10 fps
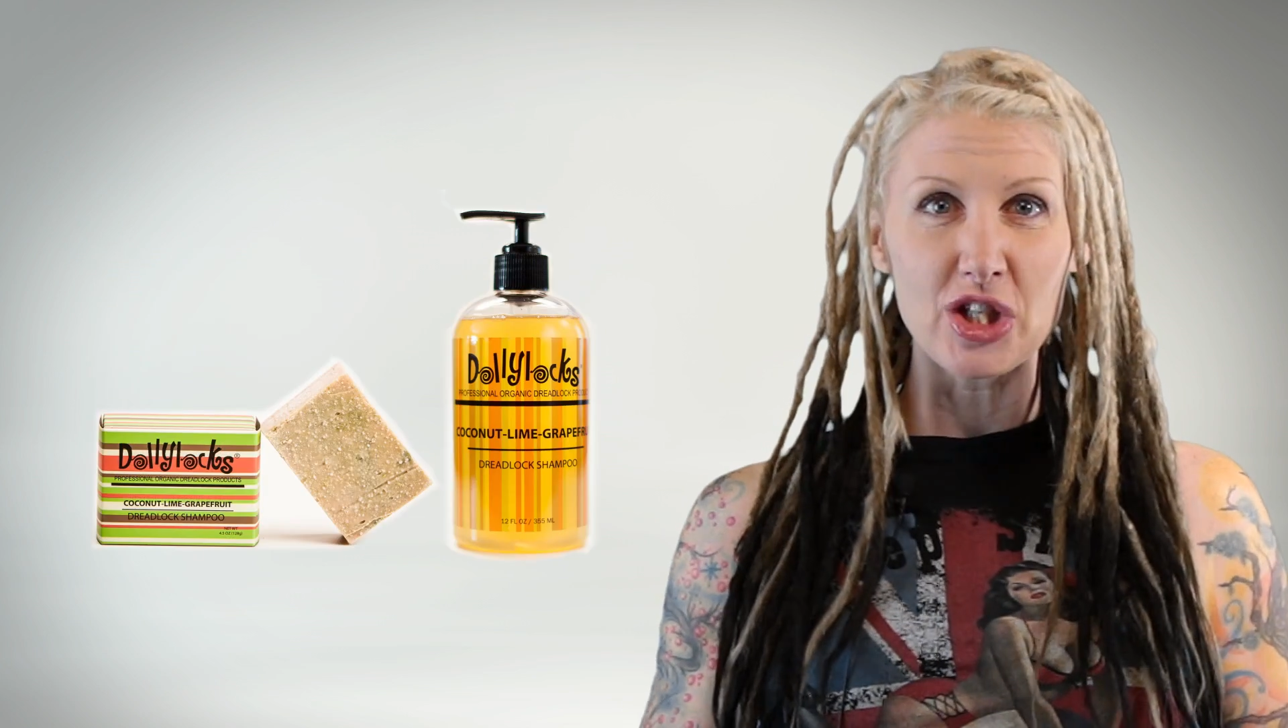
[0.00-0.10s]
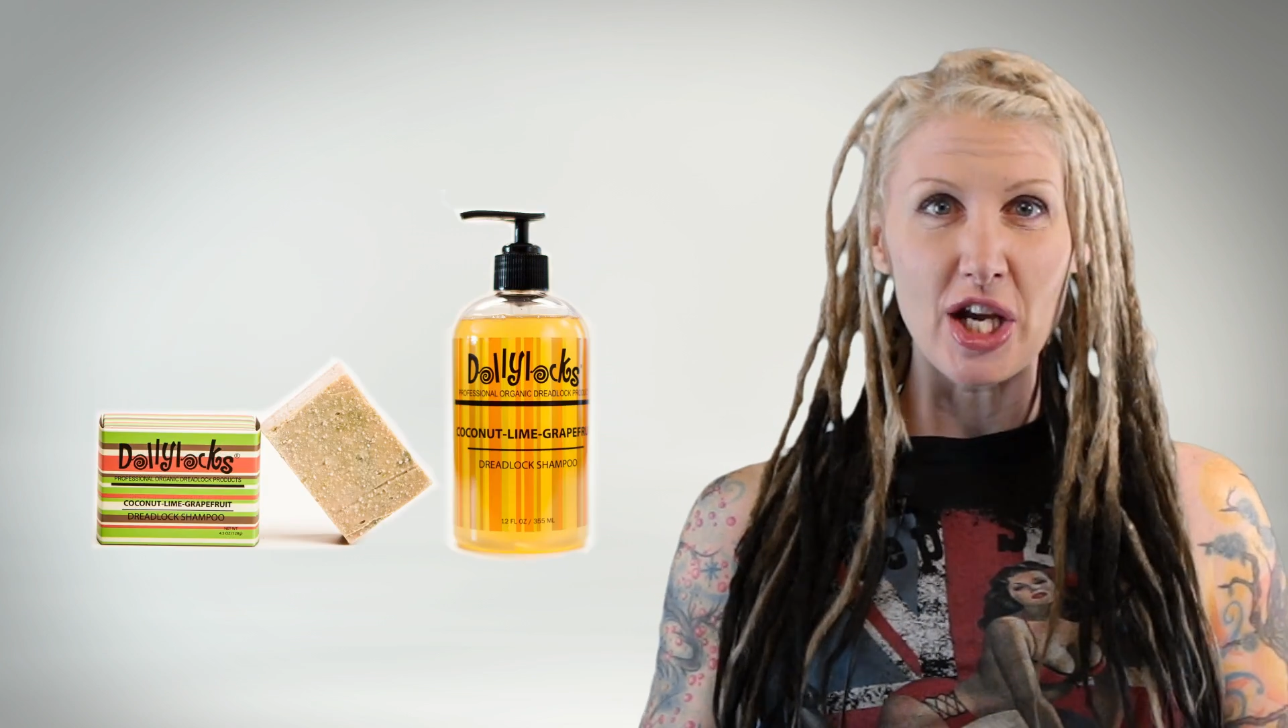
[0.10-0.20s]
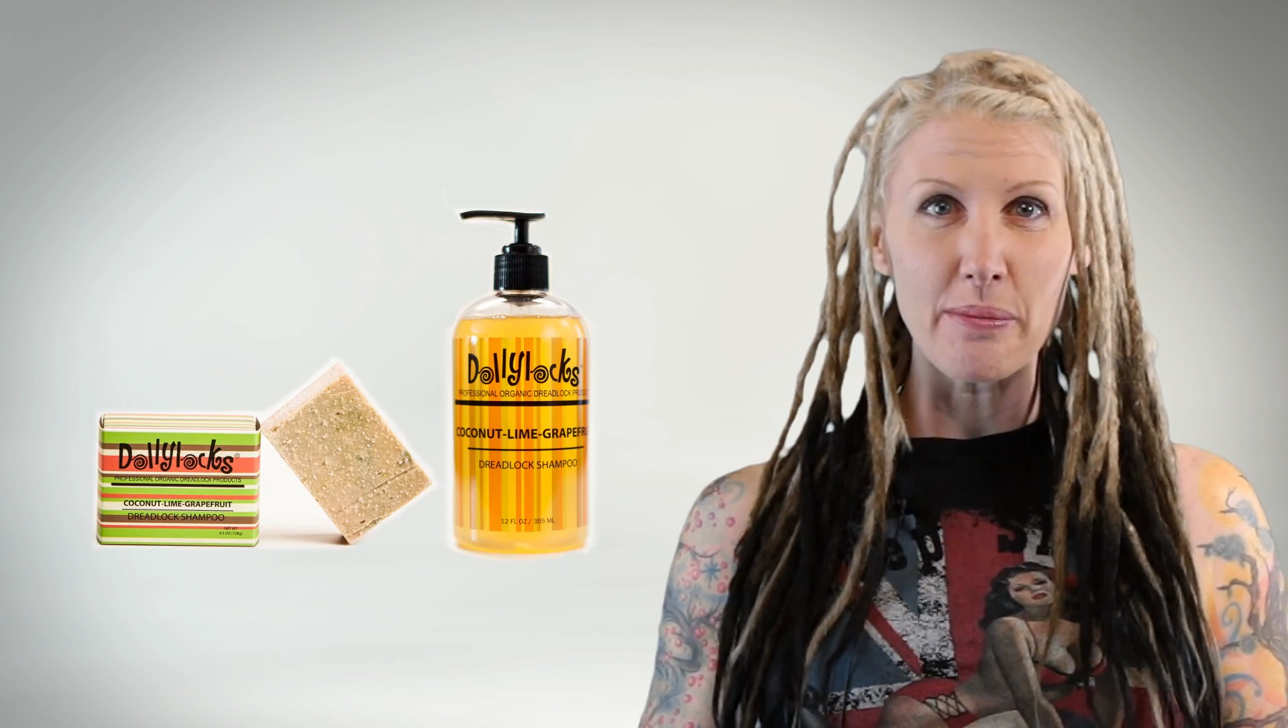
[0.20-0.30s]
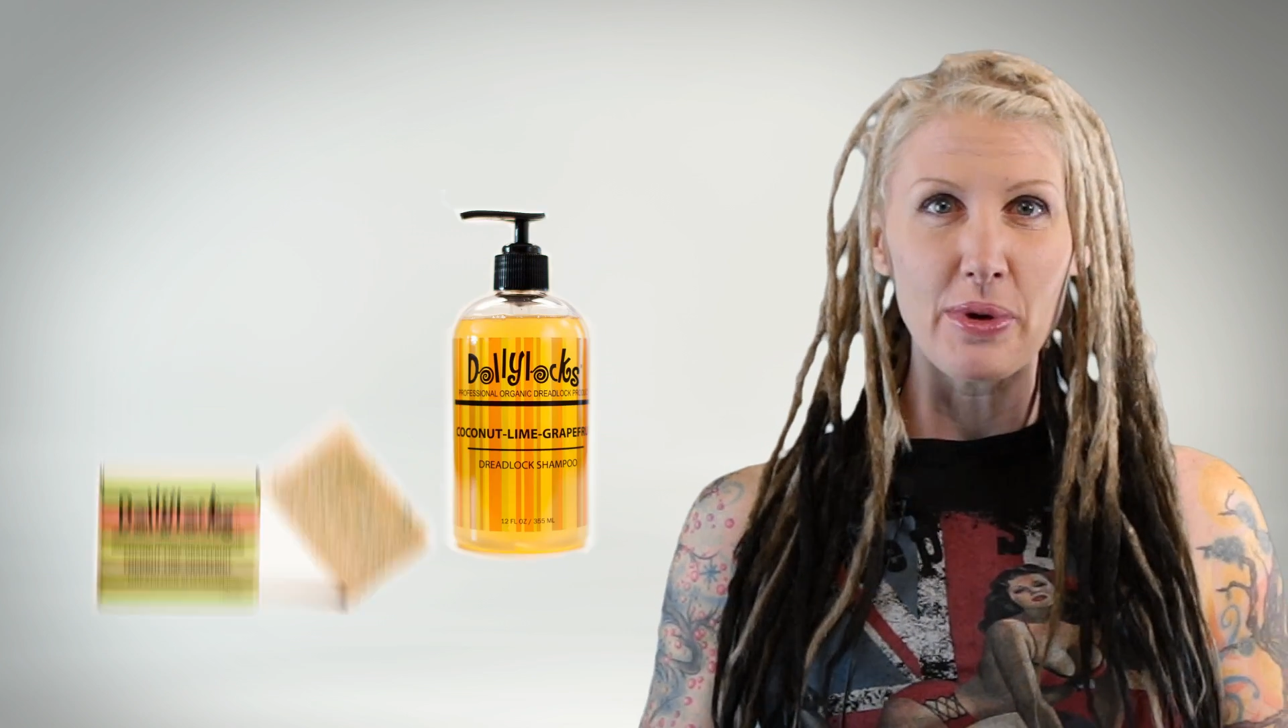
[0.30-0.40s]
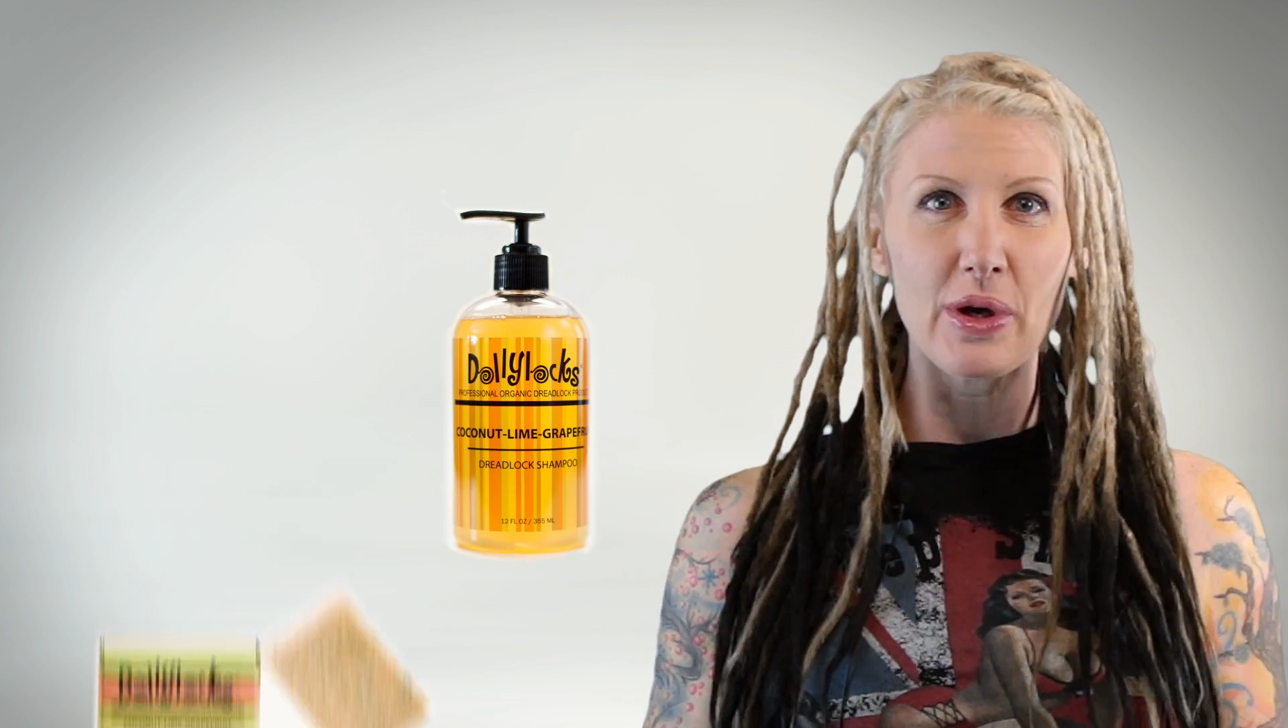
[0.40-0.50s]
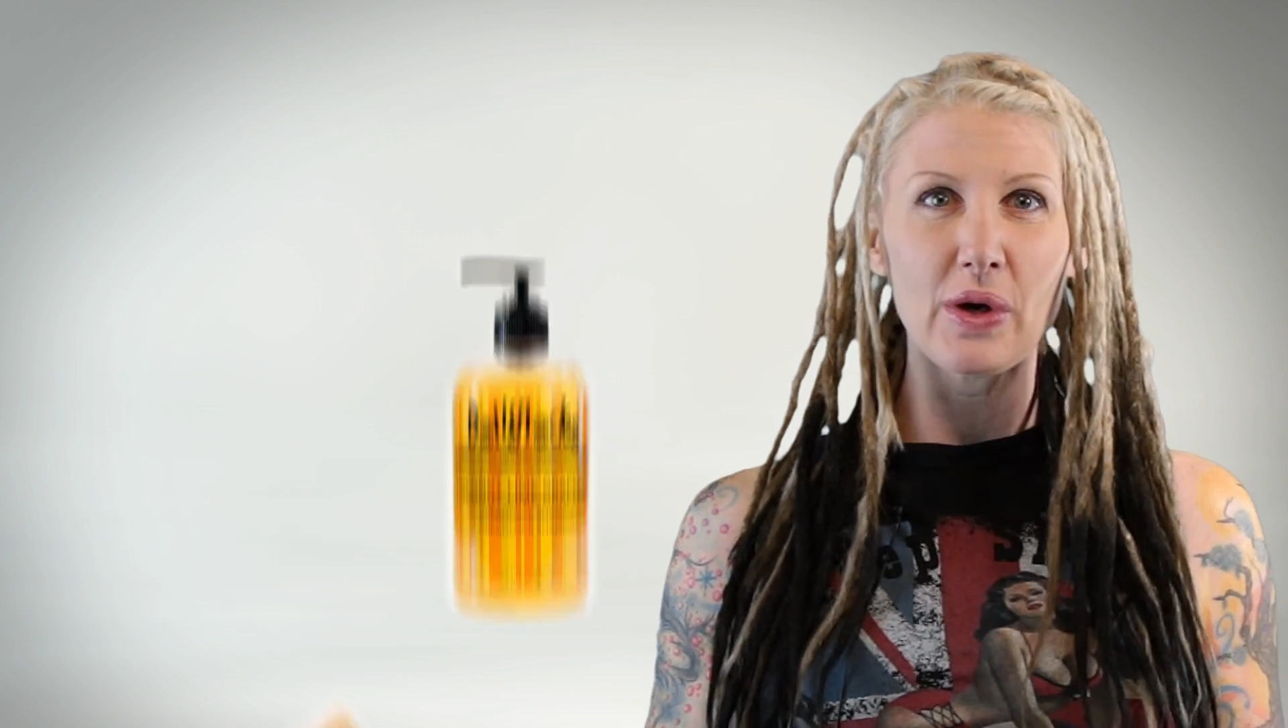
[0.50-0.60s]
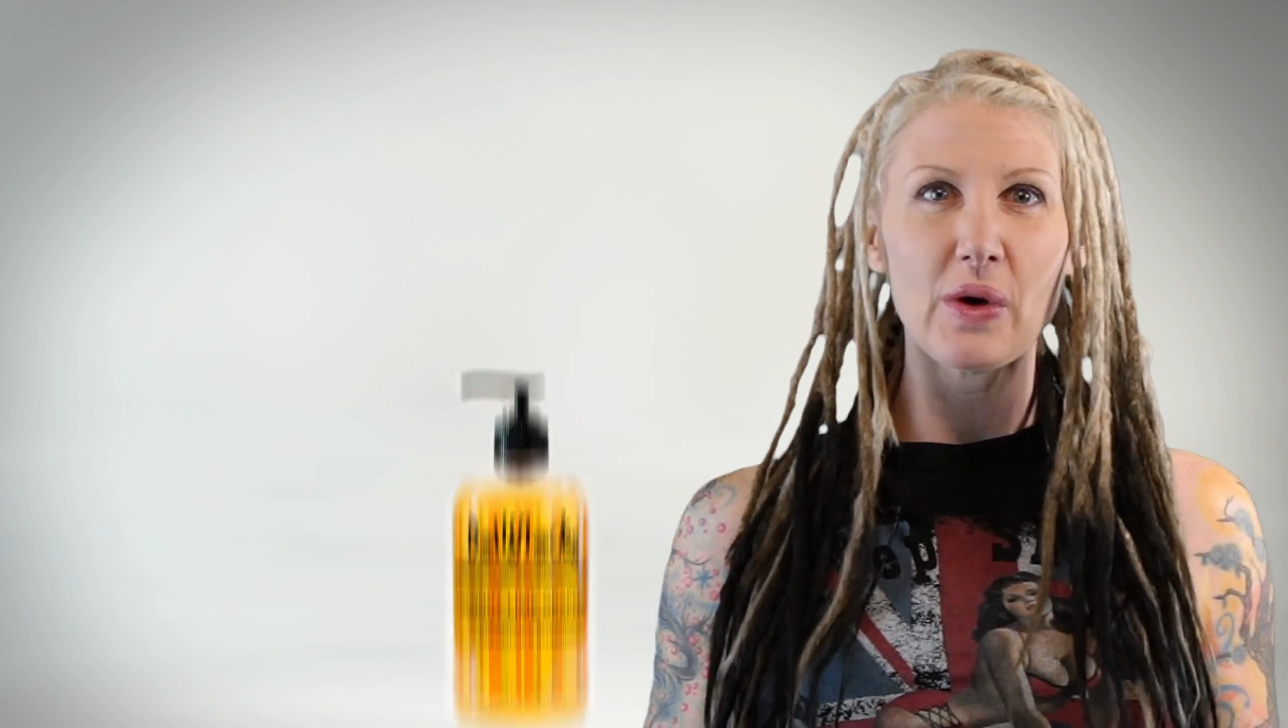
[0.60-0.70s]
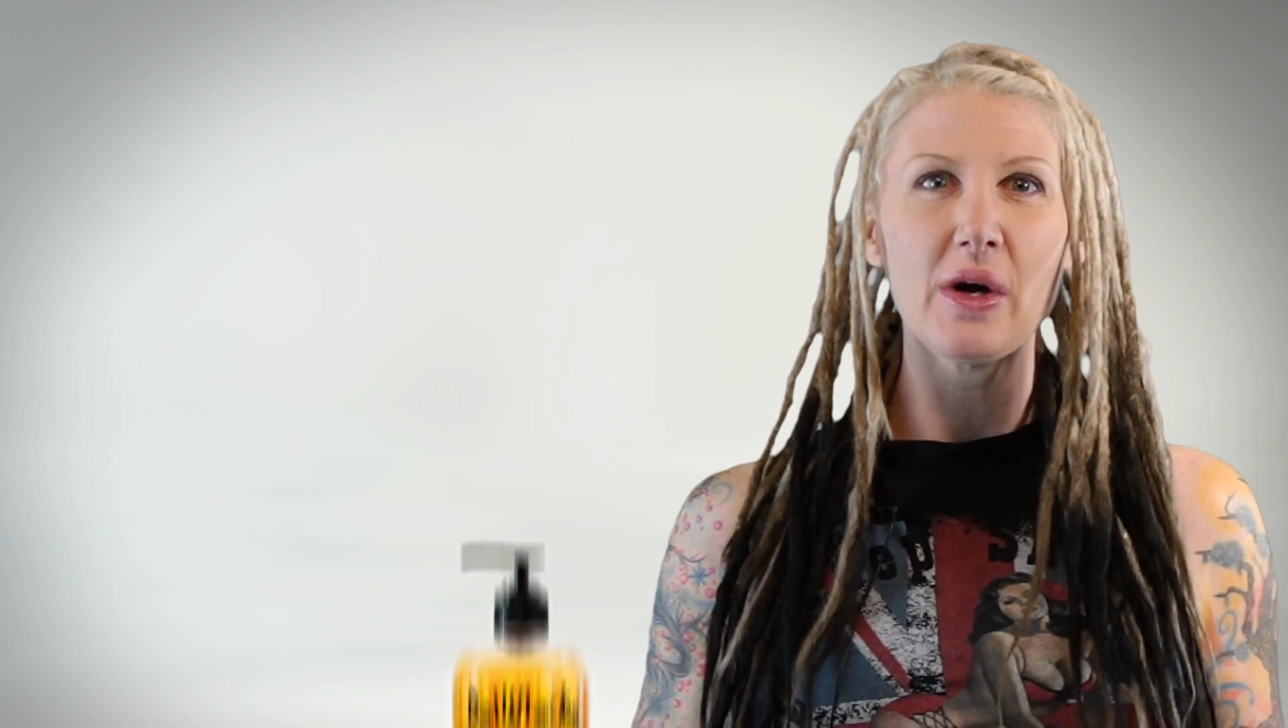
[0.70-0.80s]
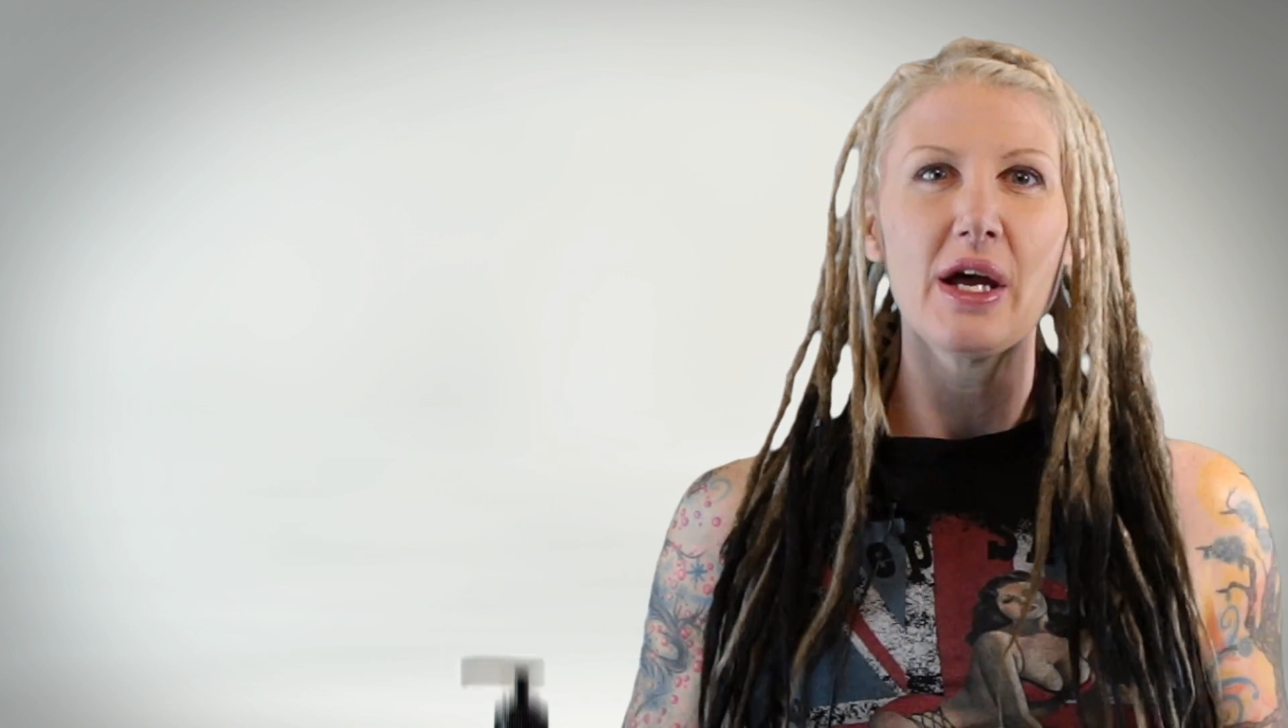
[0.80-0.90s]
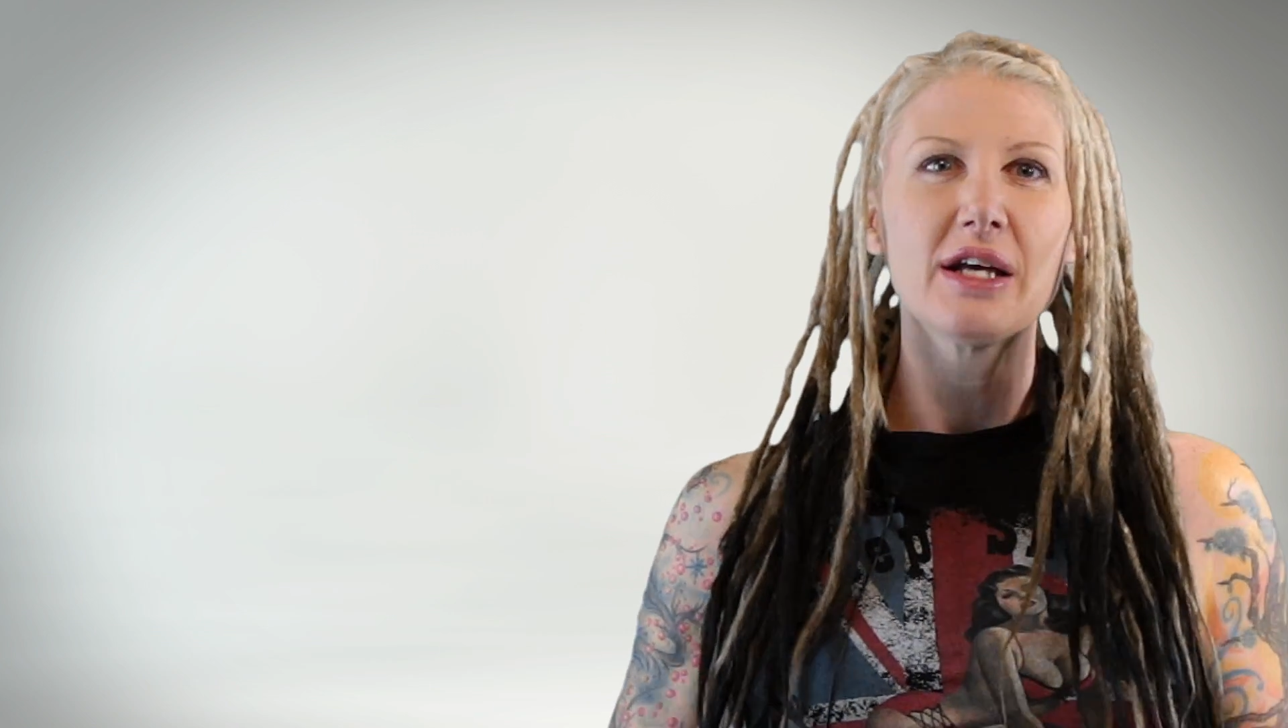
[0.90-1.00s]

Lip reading: shampoo,